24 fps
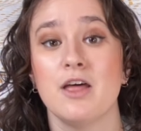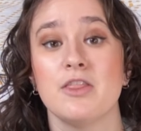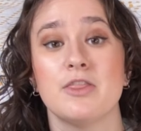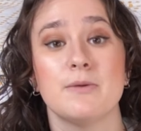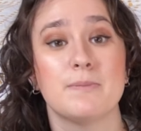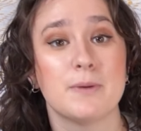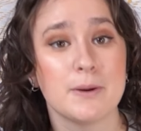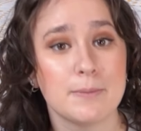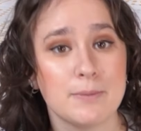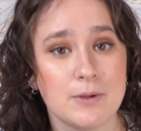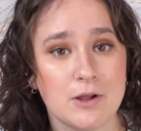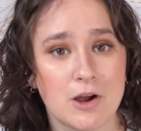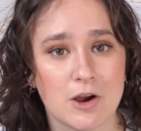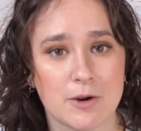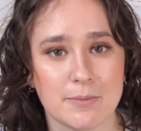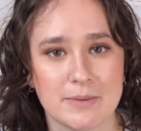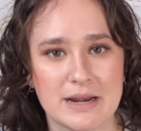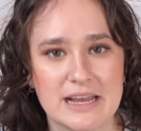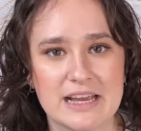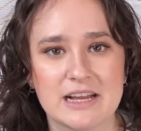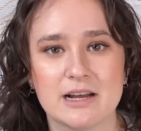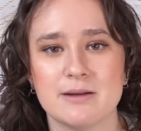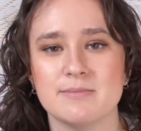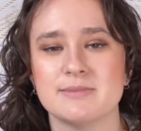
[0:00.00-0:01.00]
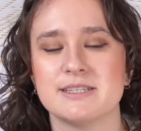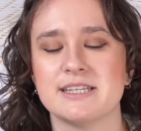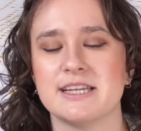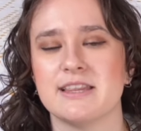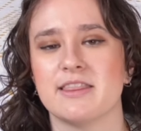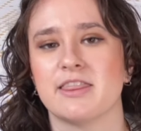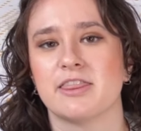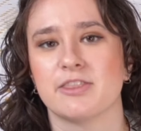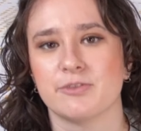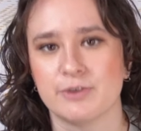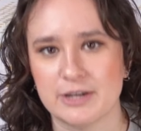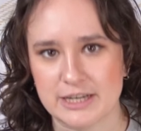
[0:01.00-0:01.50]
The Purple Harmony comes in
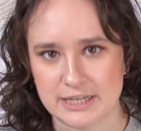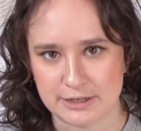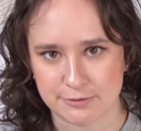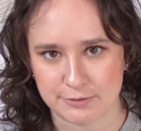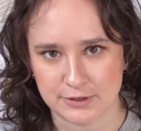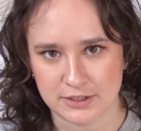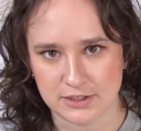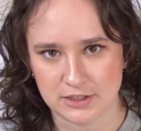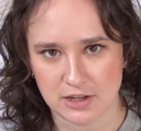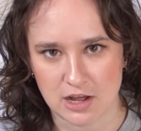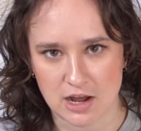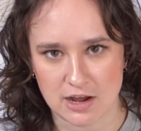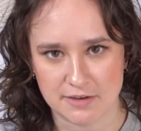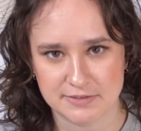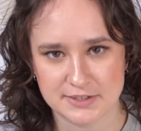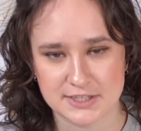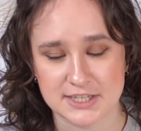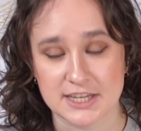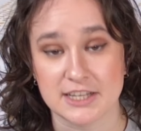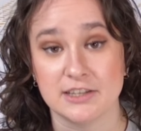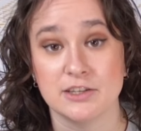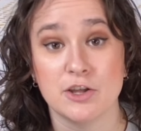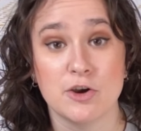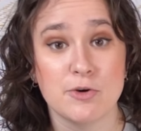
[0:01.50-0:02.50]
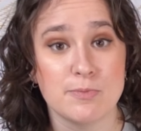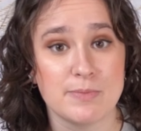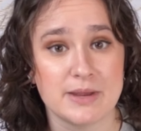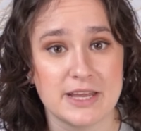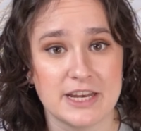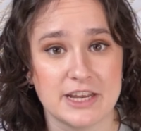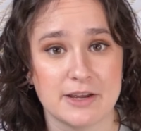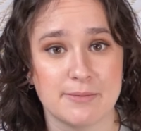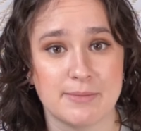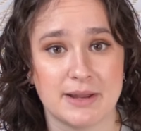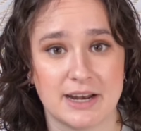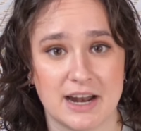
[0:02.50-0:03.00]
3 different lofts, a low,
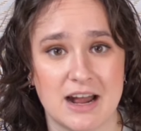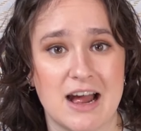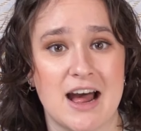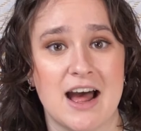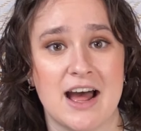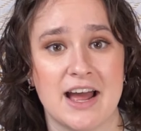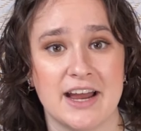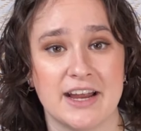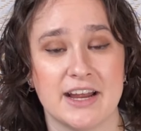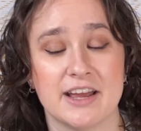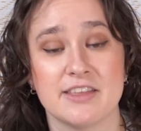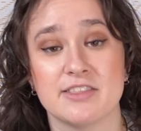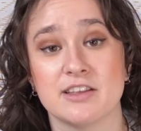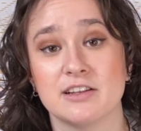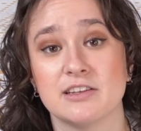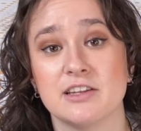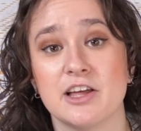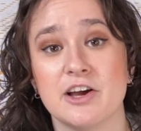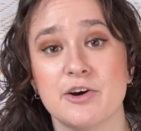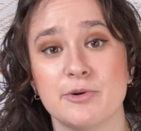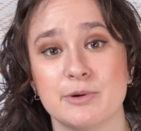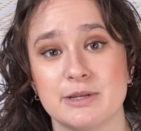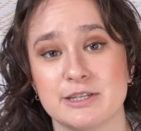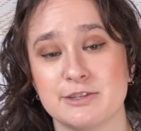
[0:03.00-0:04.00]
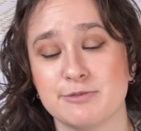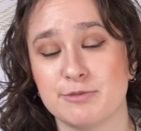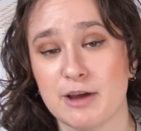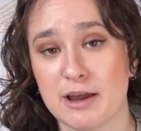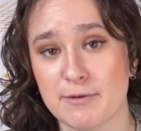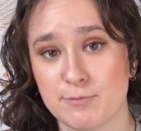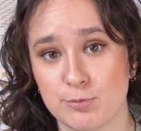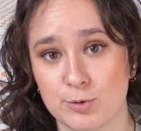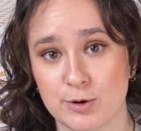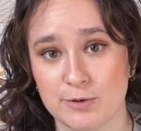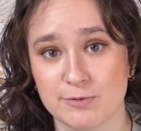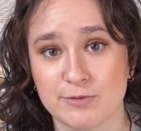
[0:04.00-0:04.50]
medium, and a high, and the low is
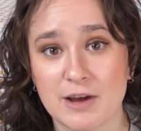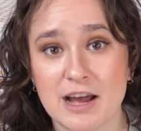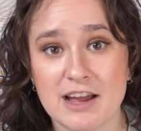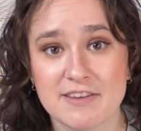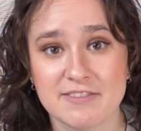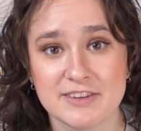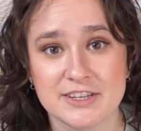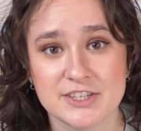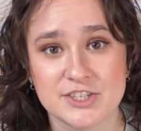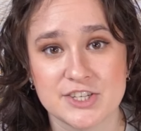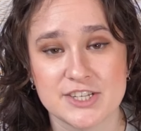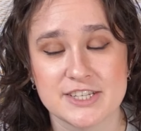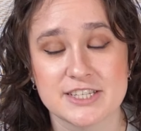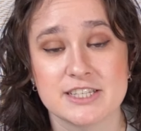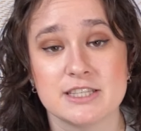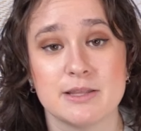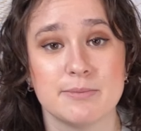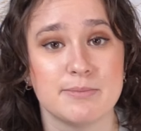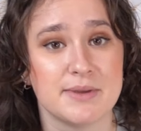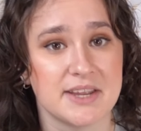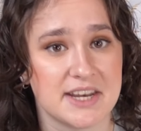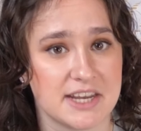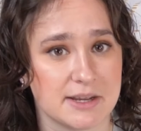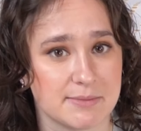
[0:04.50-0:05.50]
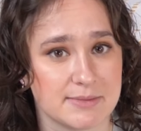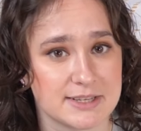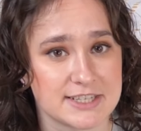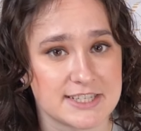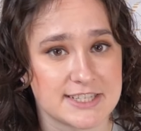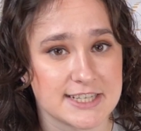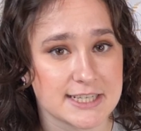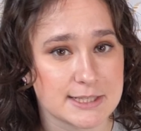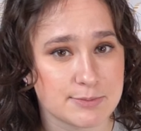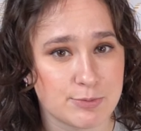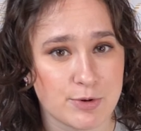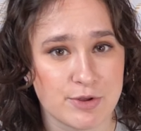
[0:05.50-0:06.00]
5.5 inches, the medium is
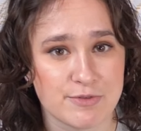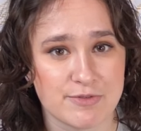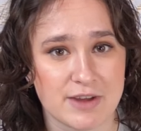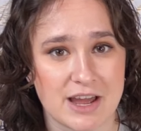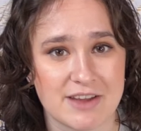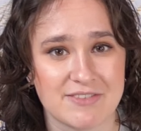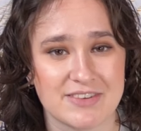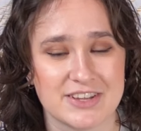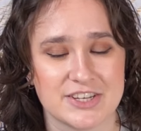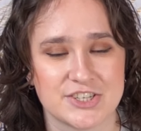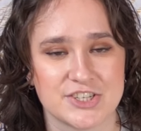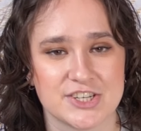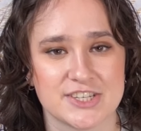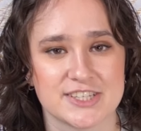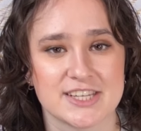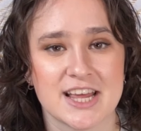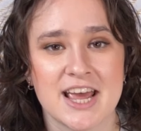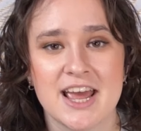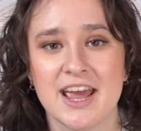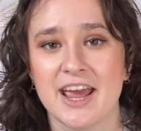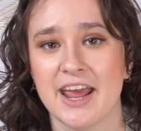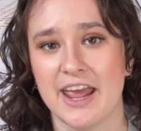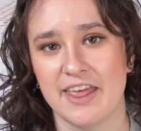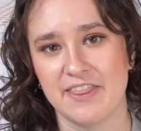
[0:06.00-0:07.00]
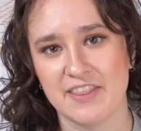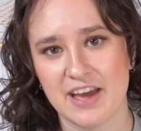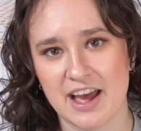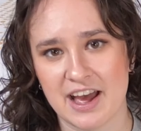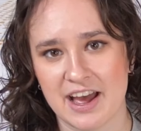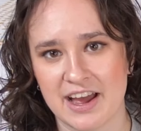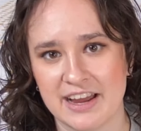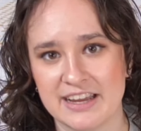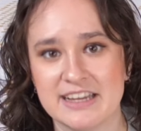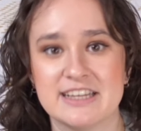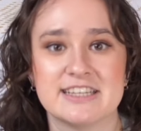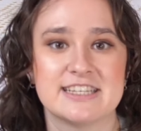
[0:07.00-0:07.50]
6.5 inches, and the
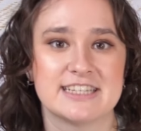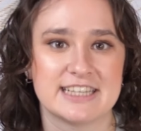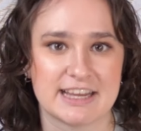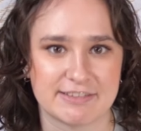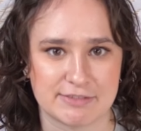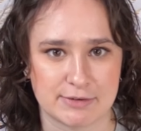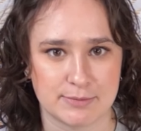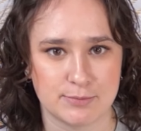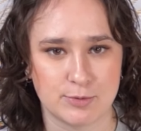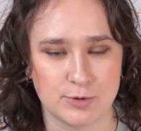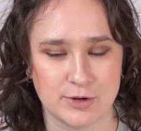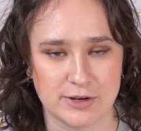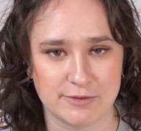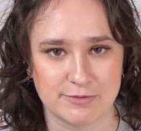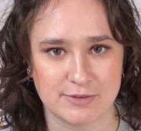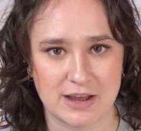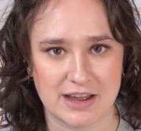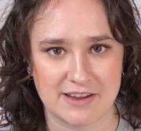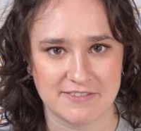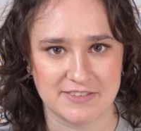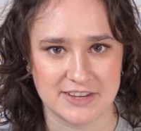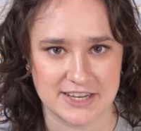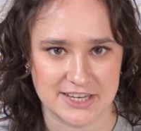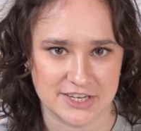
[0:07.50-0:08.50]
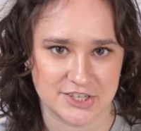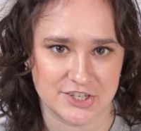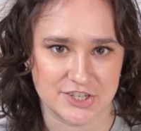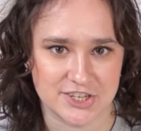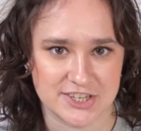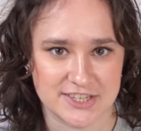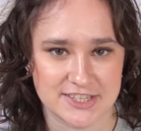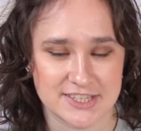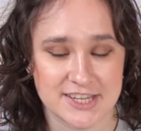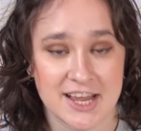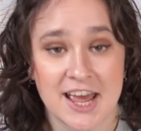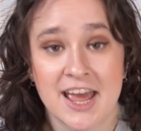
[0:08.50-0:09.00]
high is 7.5
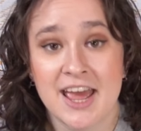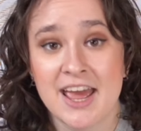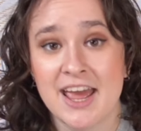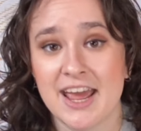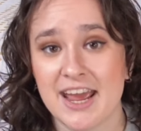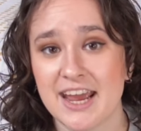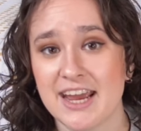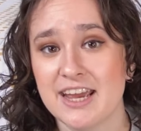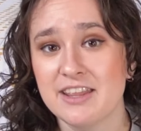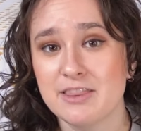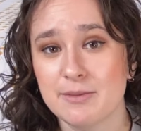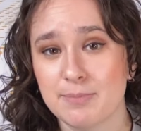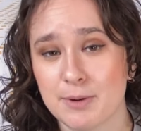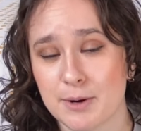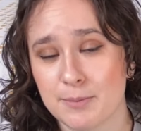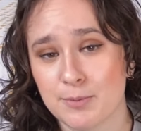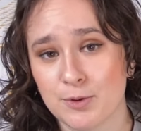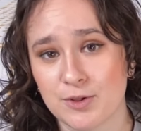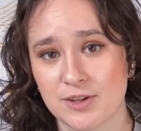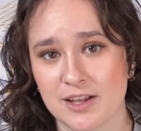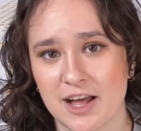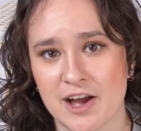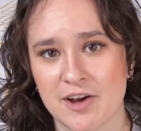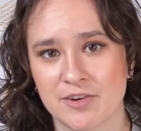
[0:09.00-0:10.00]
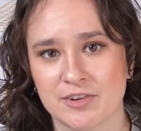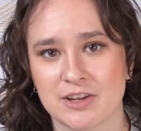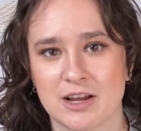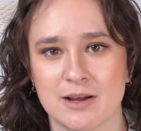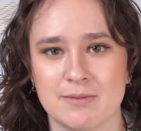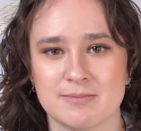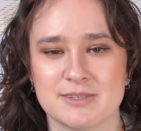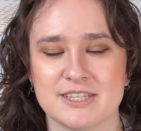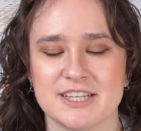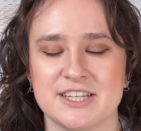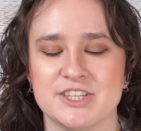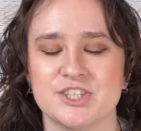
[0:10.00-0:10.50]
inches. And the Purple Cloud
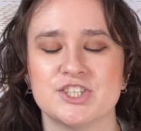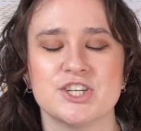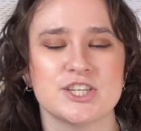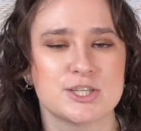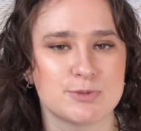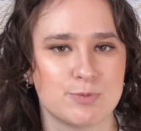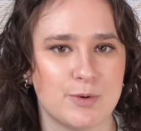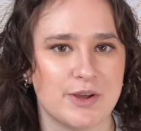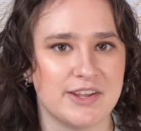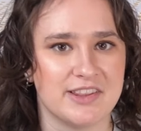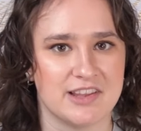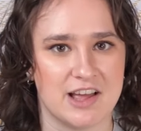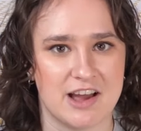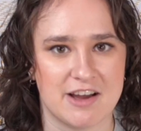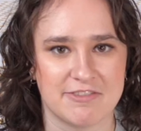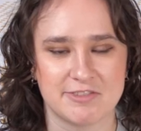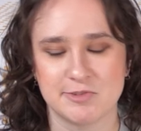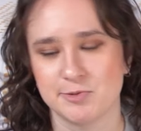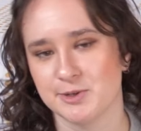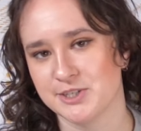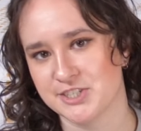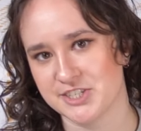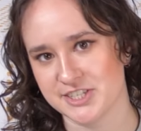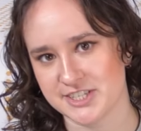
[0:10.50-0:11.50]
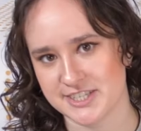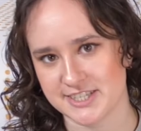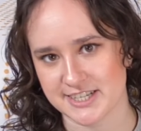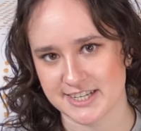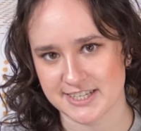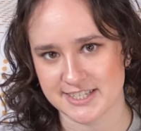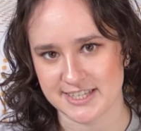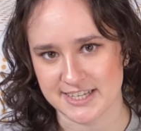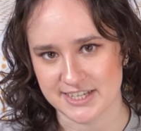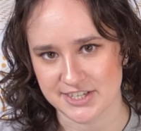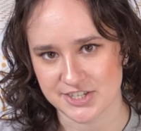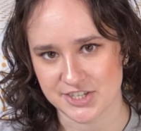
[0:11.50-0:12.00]
comes in just 1 loft, which is
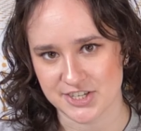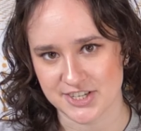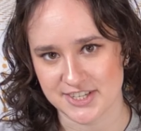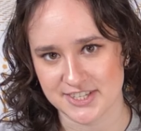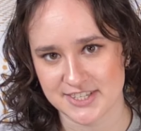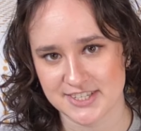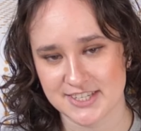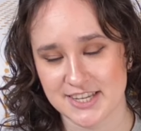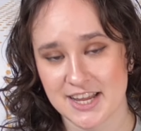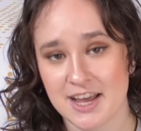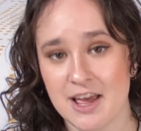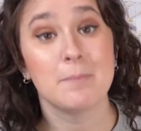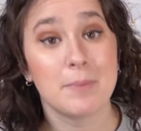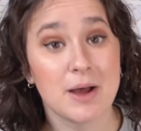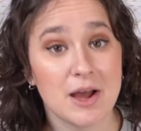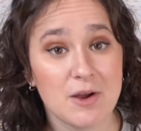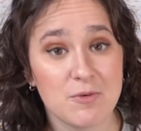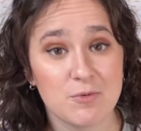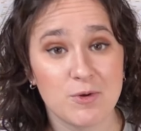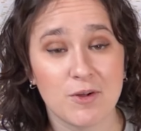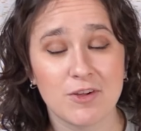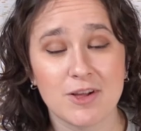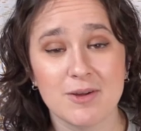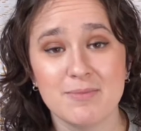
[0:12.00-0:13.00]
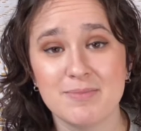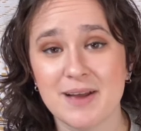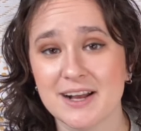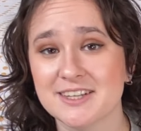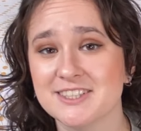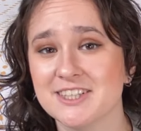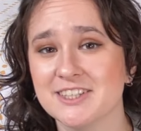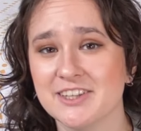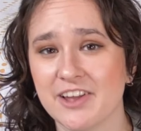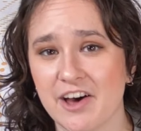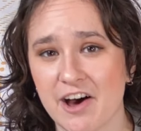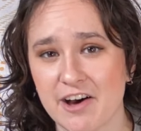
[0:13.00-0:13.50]
6 inches. But we'll come back
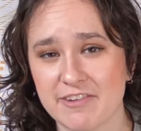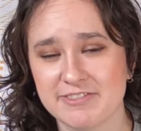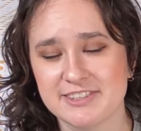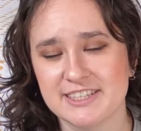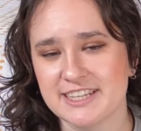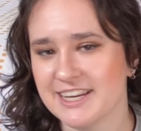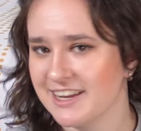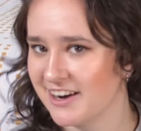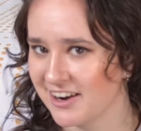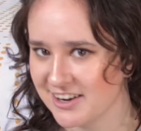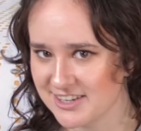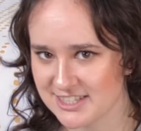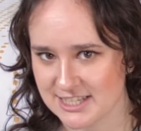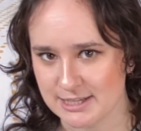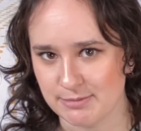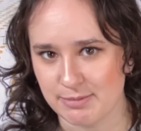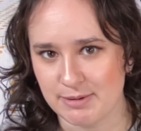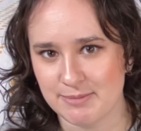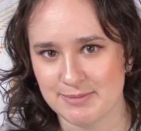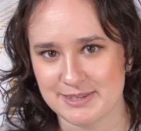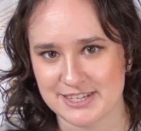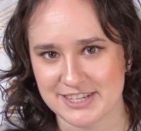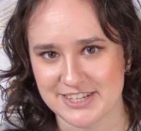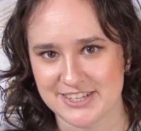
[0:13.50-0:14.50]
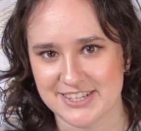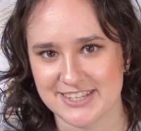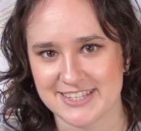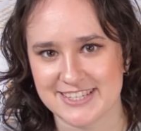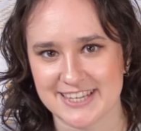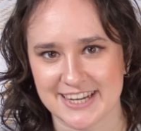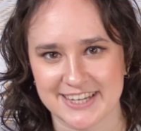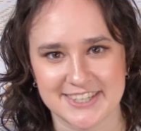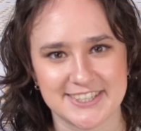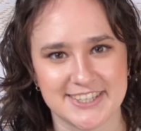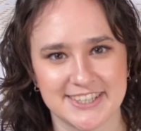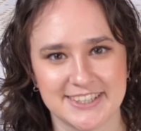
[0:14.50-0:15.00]
to loft in our sleeping position
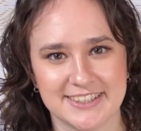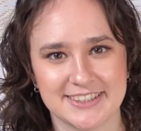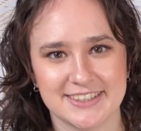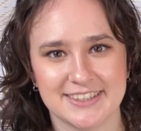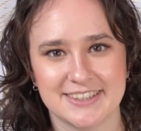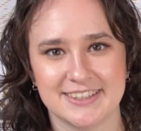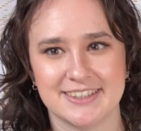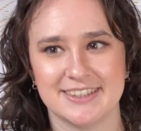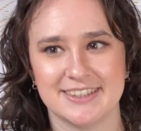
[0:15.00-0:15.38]
section.